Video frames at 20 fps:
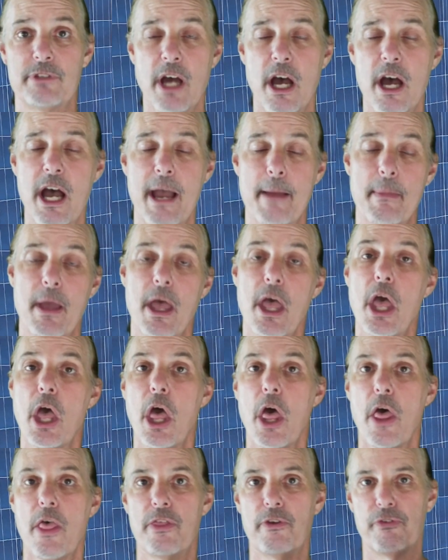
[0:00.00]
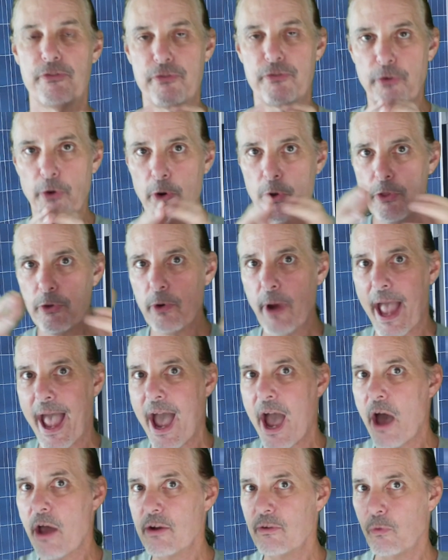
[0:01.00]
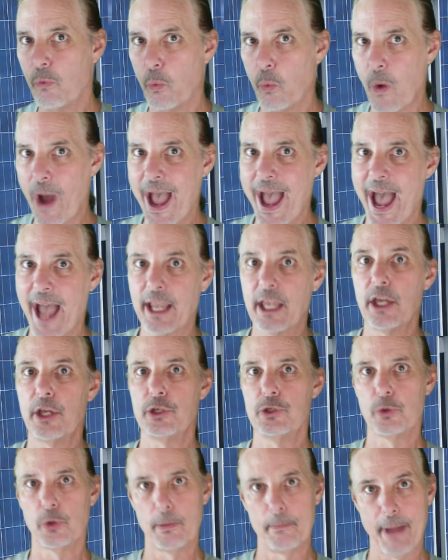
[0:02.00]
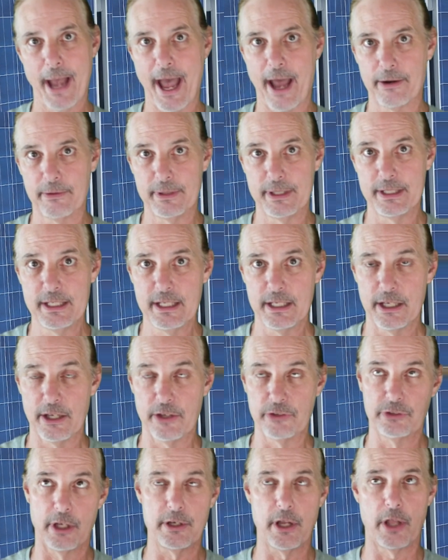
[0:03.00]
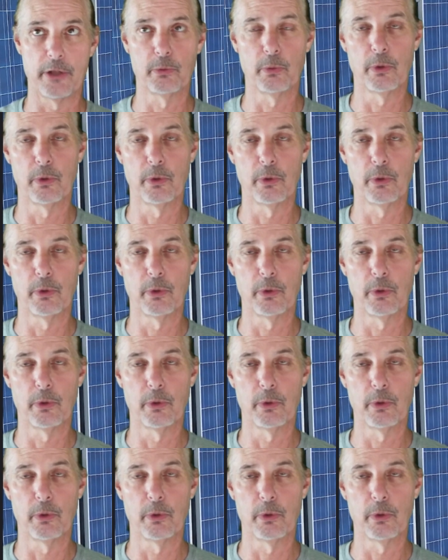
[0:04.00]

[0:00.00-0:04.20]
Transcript: time. The further out of whack your battery is, in other